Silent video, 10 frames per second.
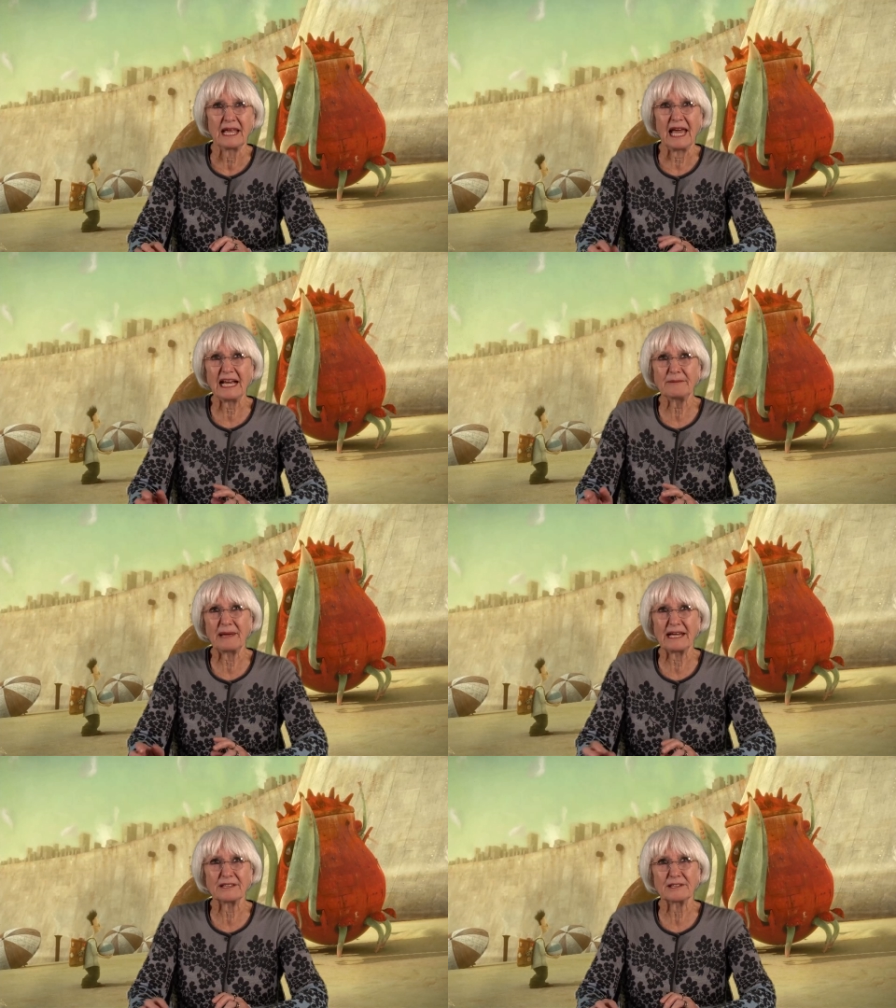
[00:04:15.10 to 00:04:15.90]
At
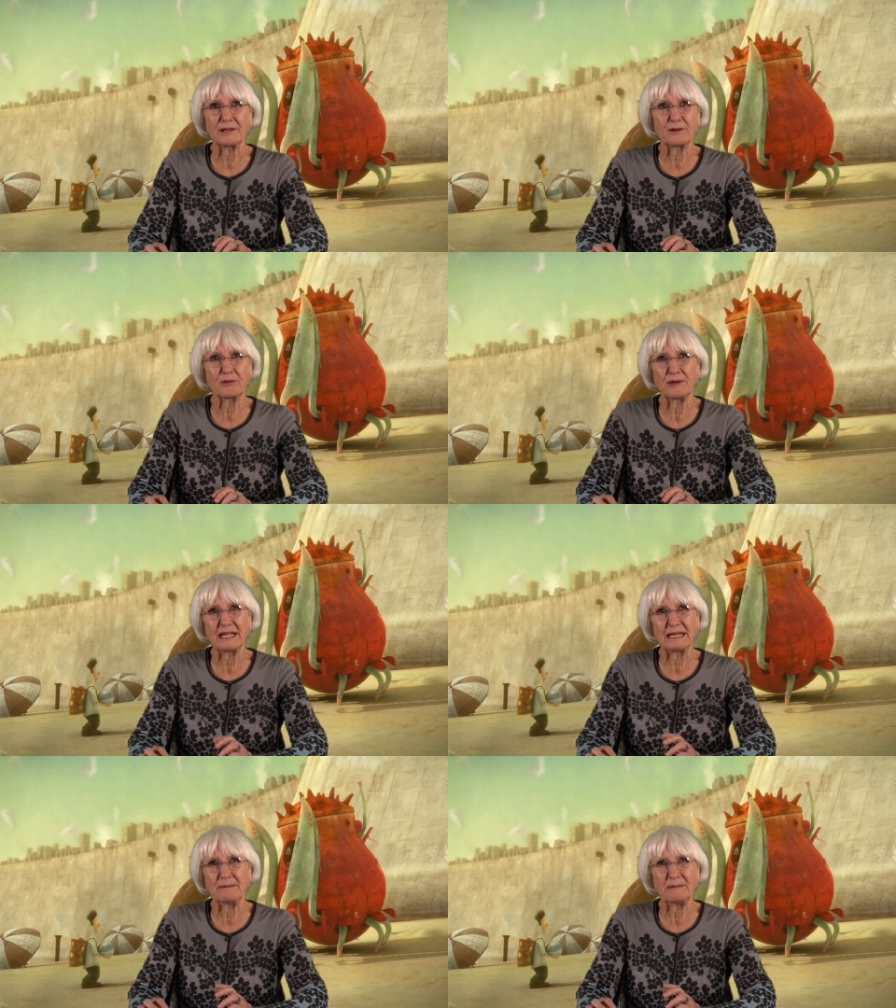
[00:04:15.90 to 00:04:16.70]
about the
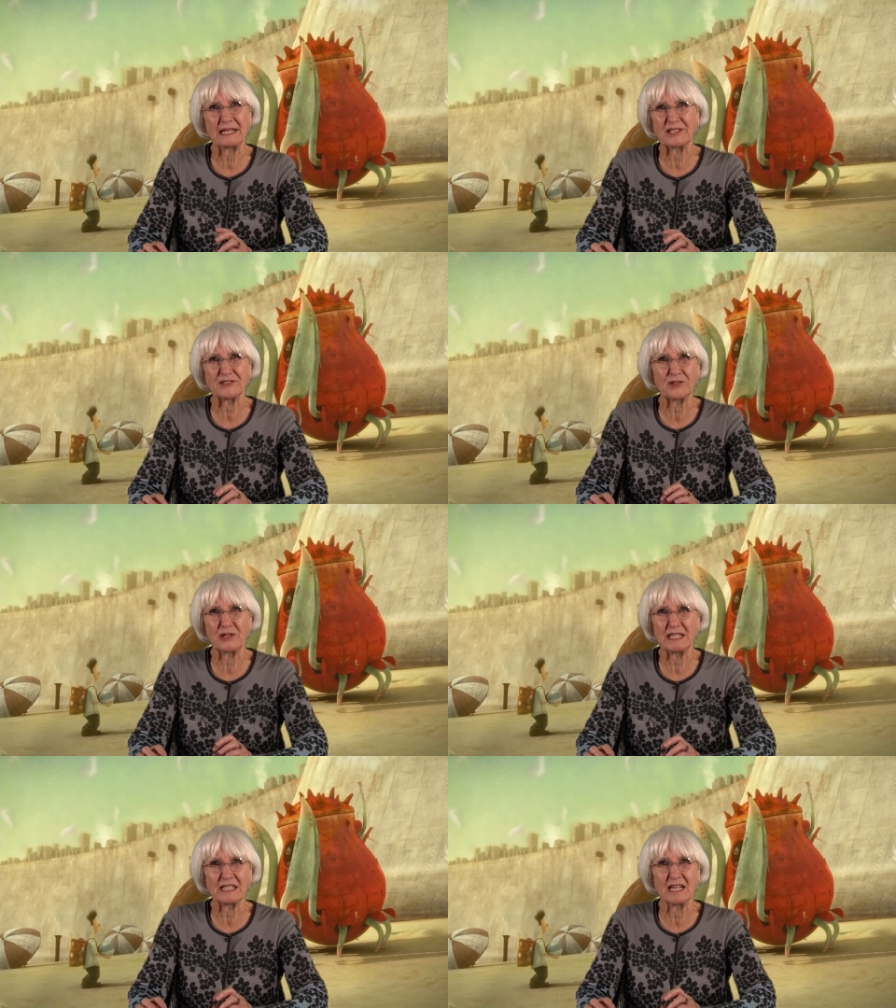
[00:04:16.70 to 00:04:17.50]
3 minutes
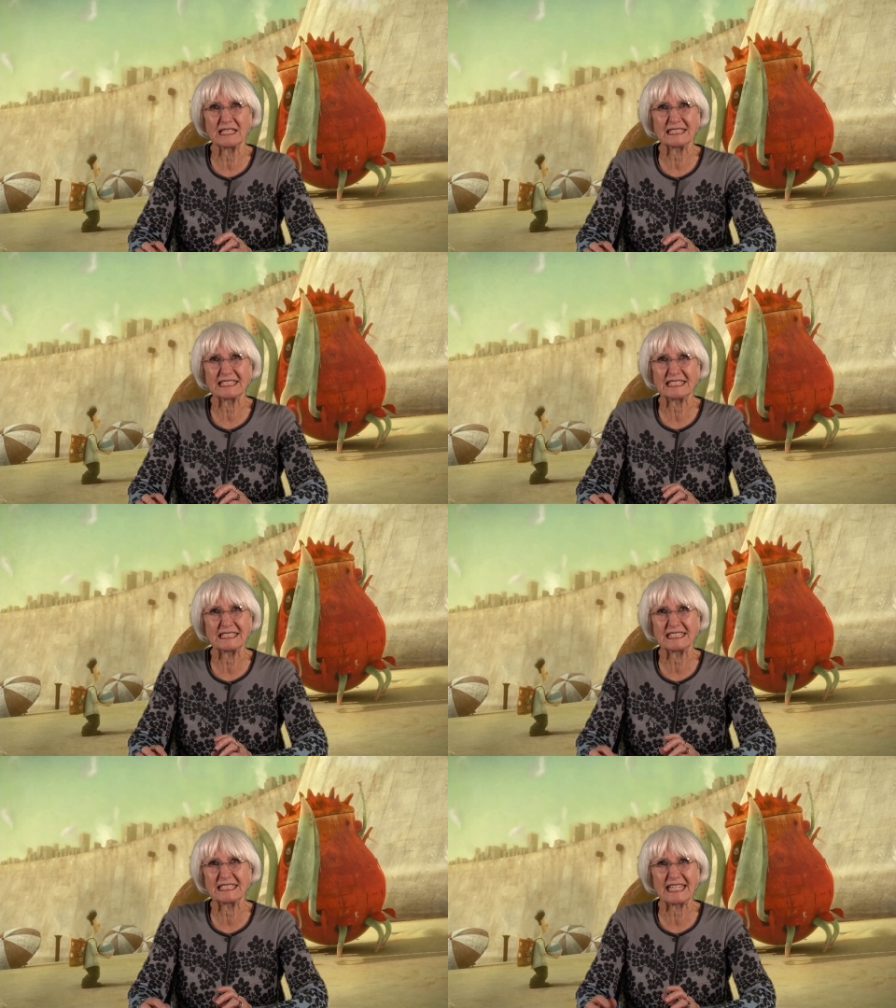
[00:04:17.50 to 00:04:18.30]
39
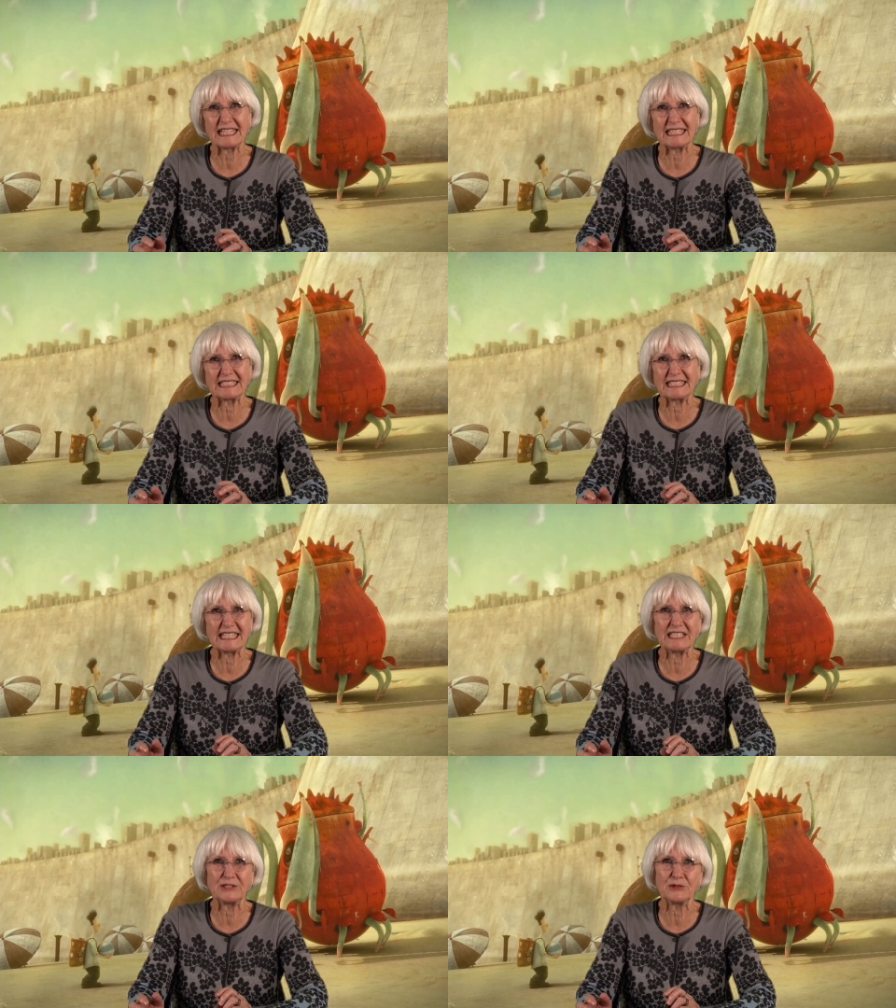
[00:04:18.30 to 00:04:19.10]
seconds
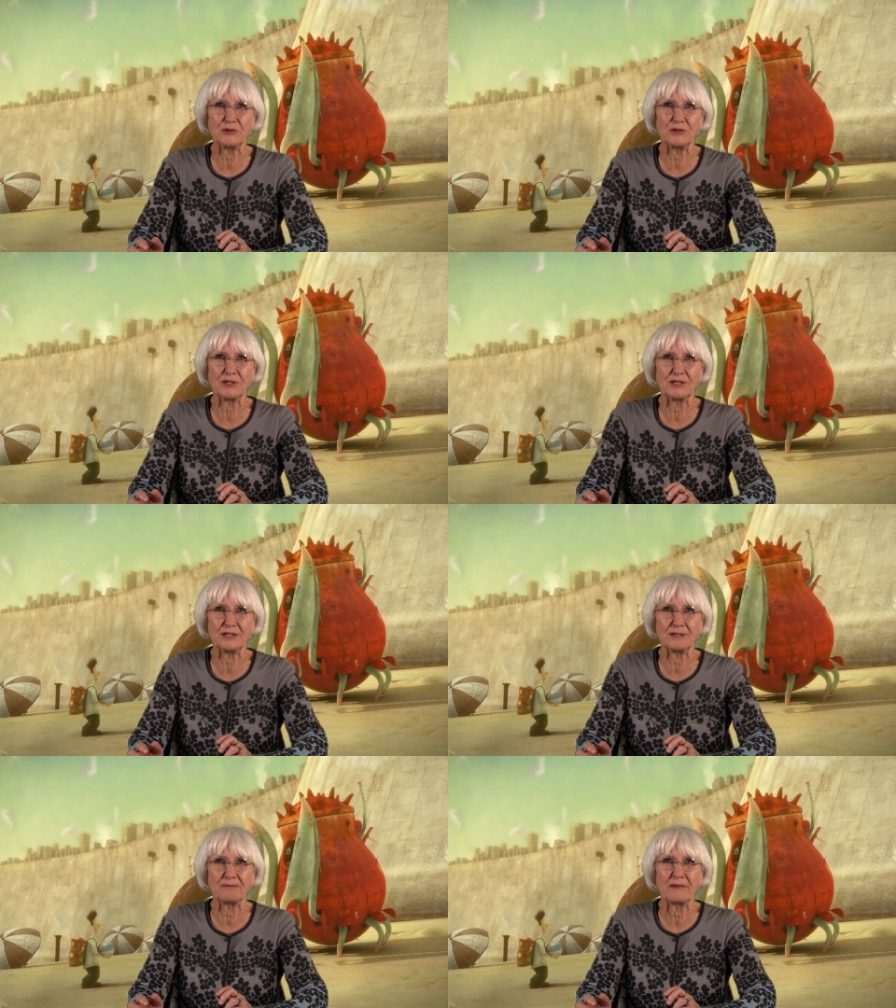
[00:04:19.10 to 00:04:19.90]
into the